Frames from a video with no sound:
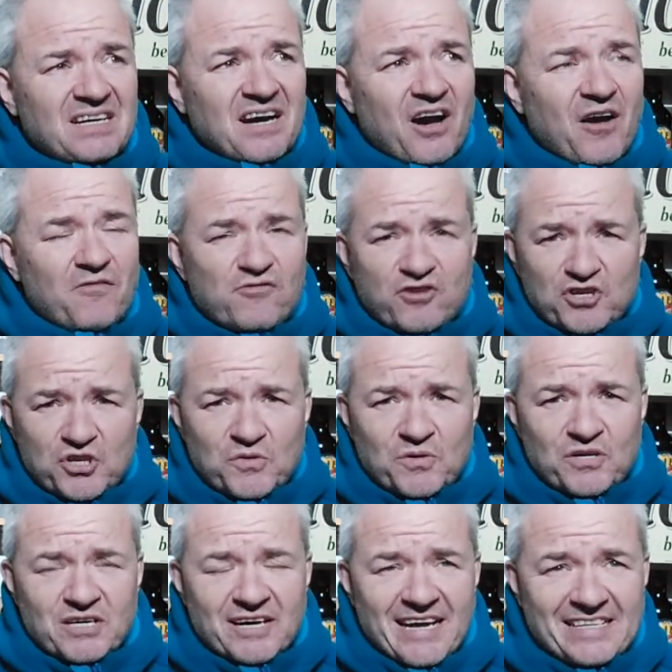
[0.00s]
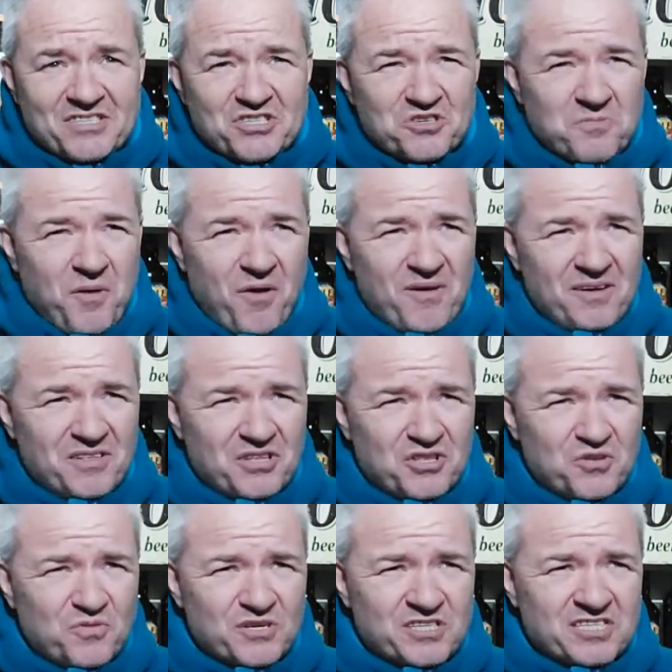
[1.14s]
Over at Newark again tomorrow at the
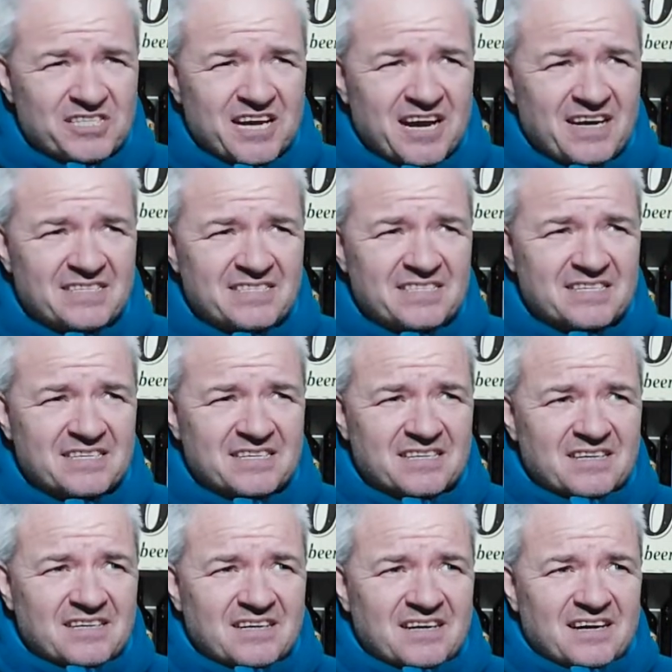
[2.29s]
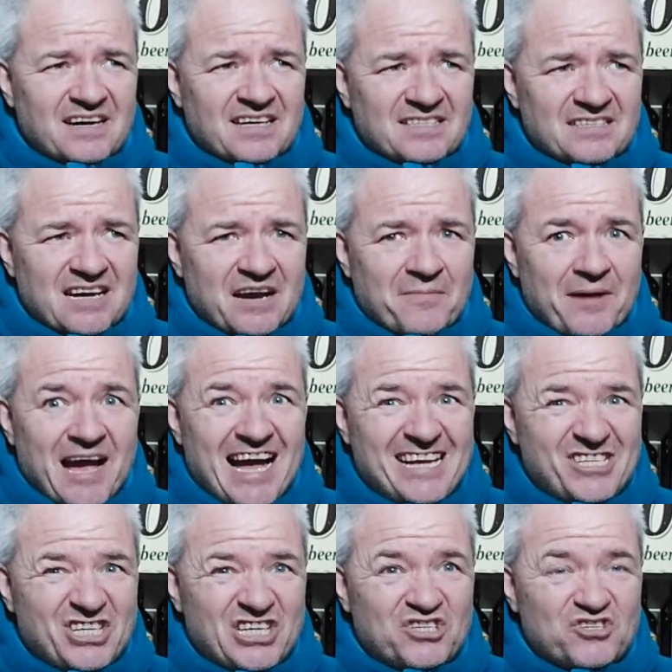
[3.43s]
Newark site, and I'm
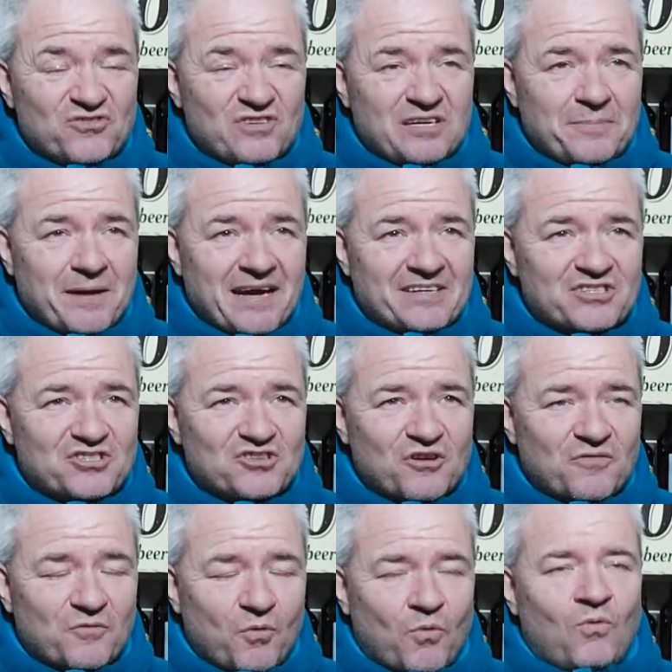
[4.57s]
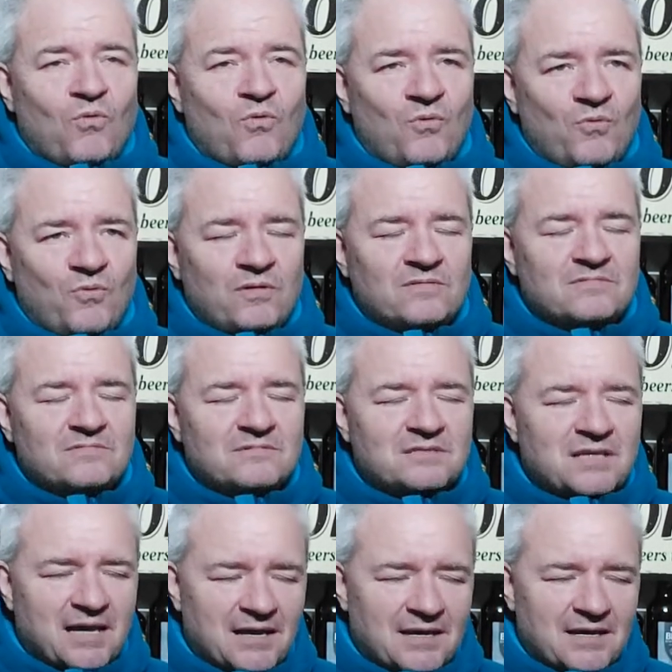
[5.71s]
edging tree bases off all
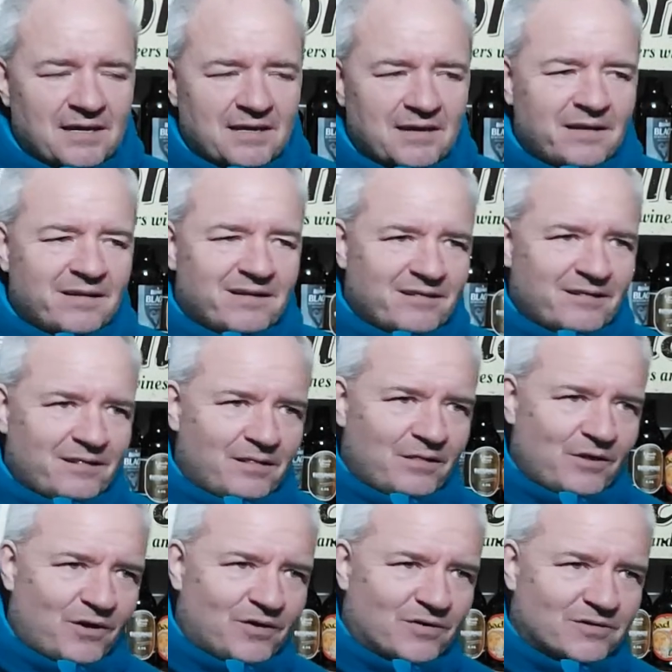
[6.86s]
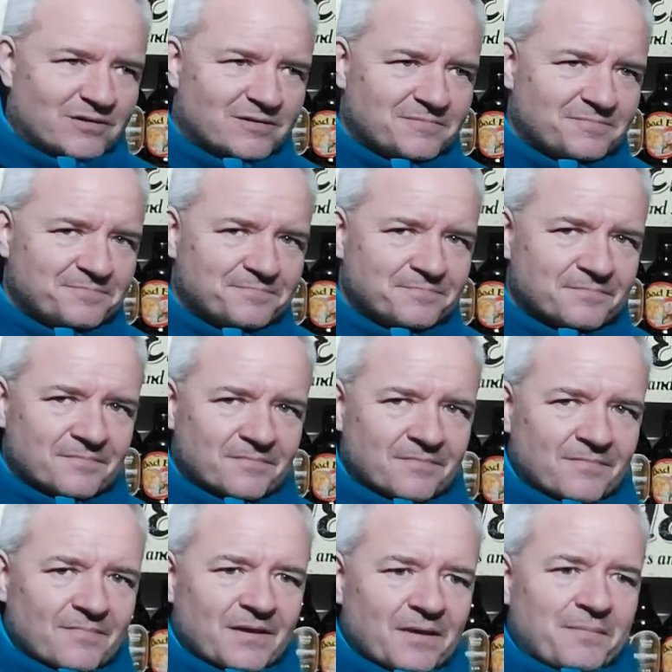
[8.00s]
day long.
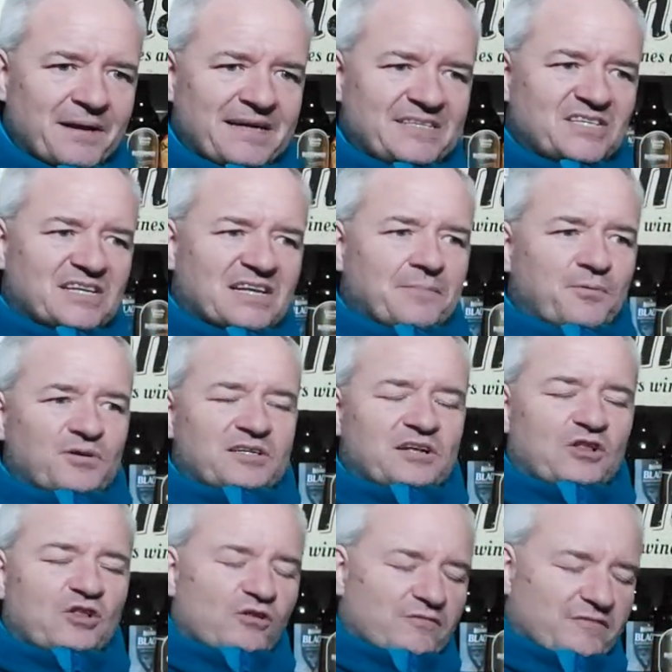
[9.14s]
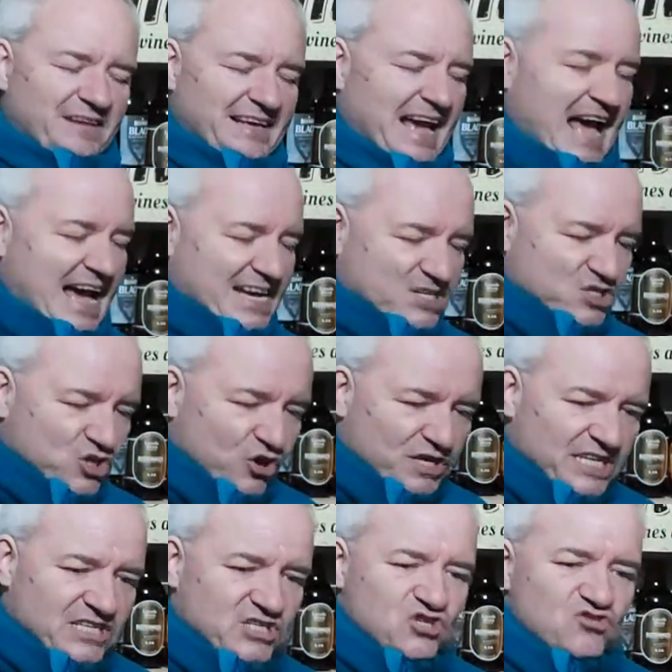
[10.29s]
Basically, putting a lovely edge on
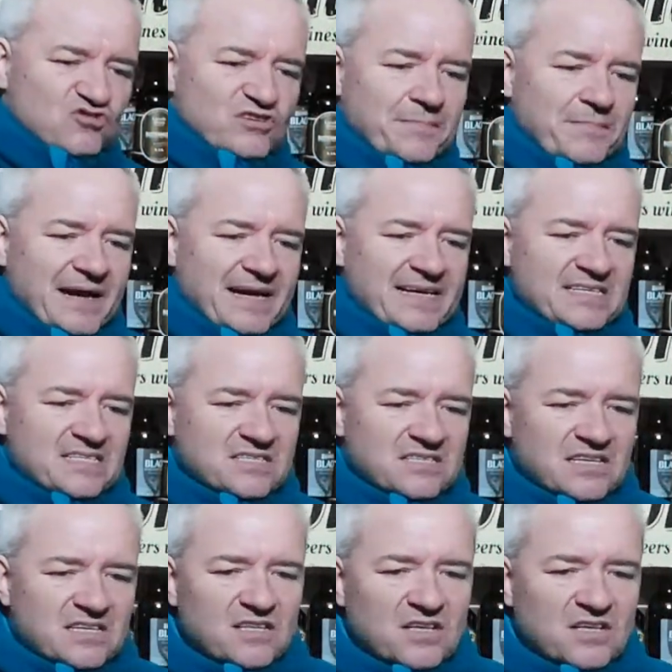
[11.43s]
each tree base.